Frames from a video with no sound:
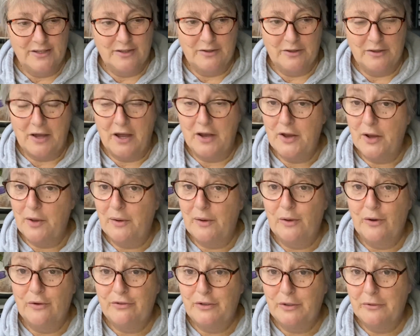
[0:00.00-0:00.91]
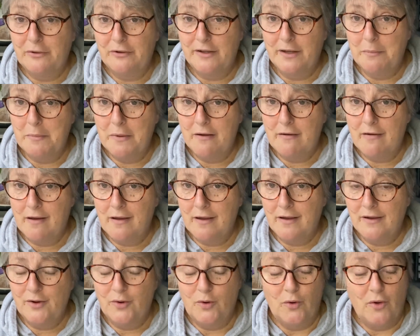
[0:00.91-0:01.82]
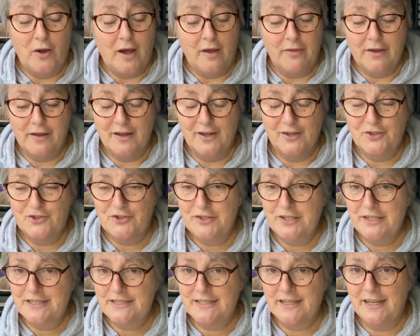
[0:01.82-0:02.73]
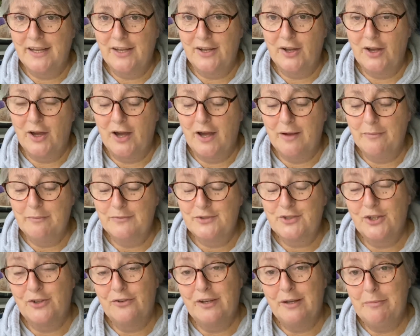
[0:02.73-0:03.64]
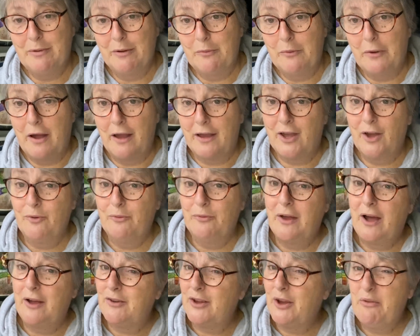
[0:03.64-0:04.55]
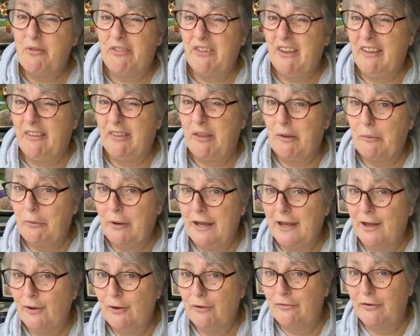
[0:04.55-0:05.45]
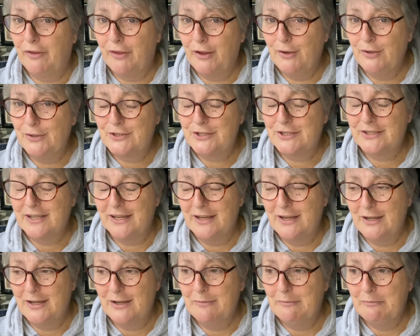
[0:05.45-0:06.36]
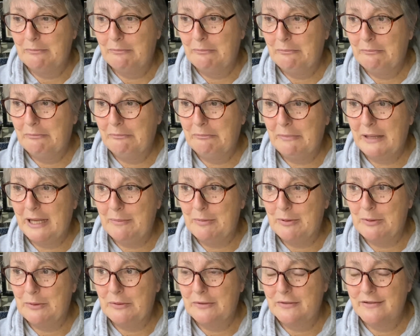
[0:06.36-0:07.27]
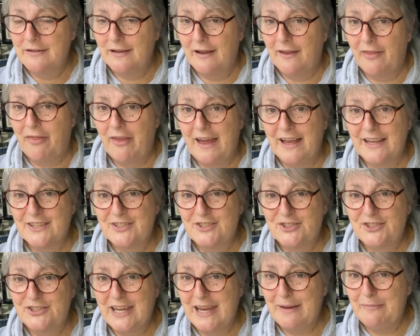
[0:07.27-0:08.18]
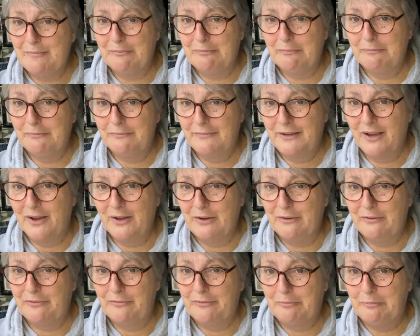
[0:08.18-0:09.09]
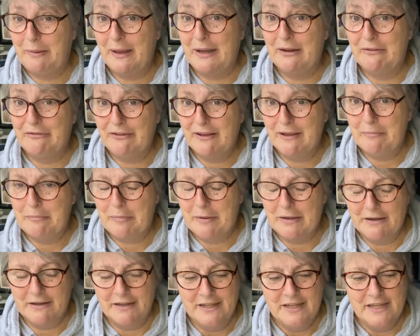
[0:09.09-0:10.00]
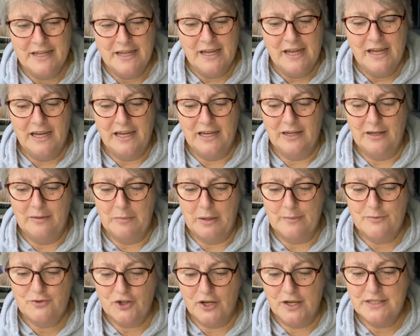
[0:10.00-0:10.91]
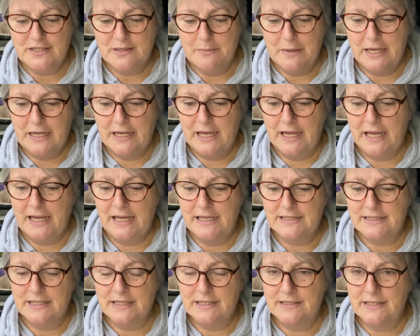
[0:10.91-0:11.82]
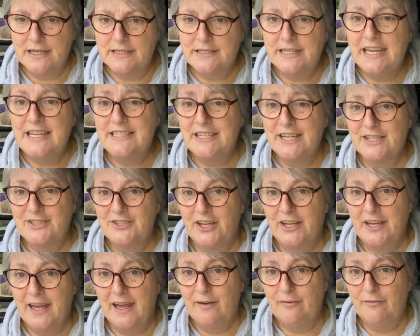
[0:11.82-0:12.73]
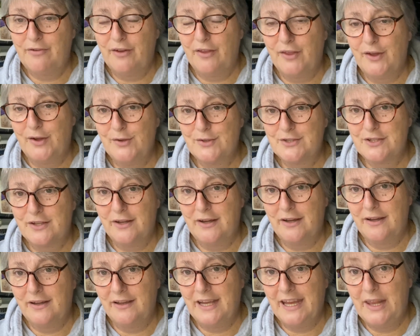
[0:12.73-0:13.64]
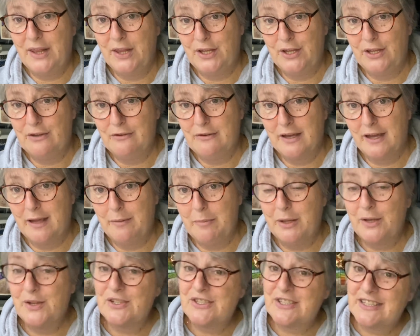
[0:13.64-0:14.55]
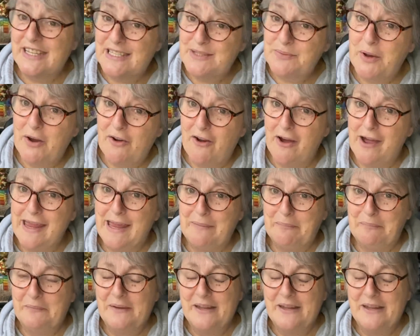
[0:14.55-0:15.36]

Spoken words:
I know a lot of you are in America or other countries, and I'm sorry, but I don't think that we can offer those people that same kind of benefit. But I'm trying to make it as easy as I can for those that are in the UK, because that's where I am.